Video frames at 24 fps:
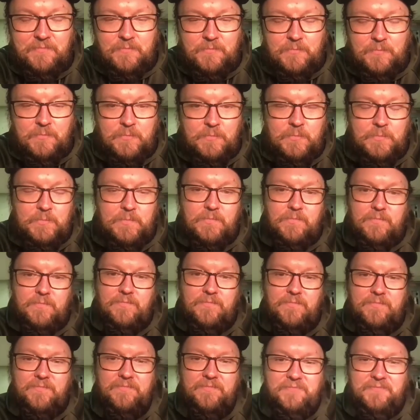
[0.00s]

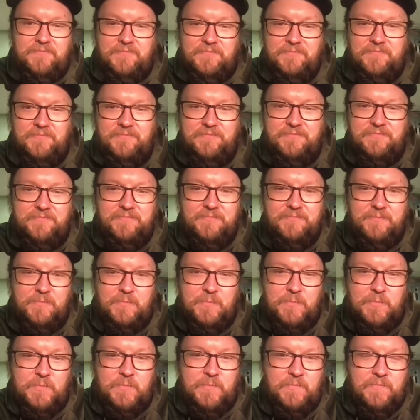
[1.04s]

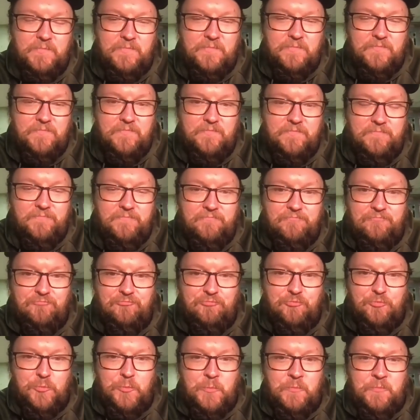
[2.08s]

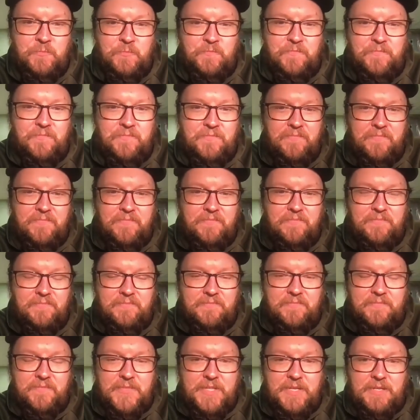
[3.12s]

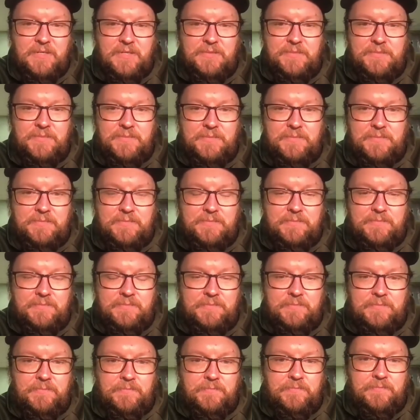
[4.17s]

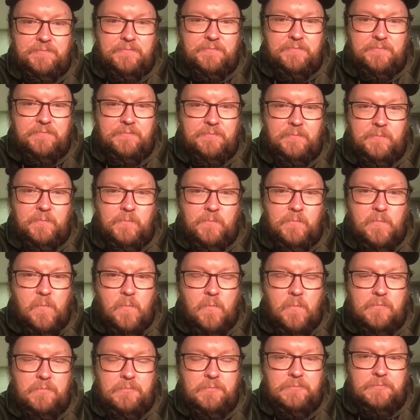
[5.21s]

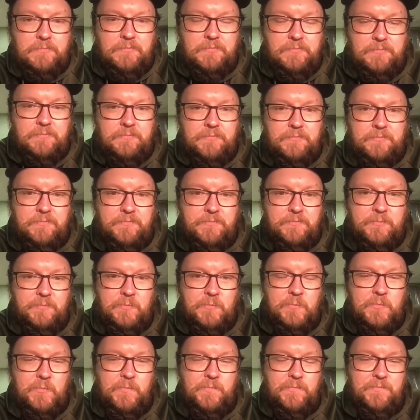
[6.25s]

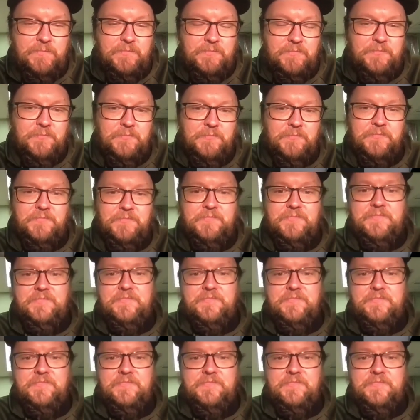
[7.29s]
No words are spoken by the person on screen.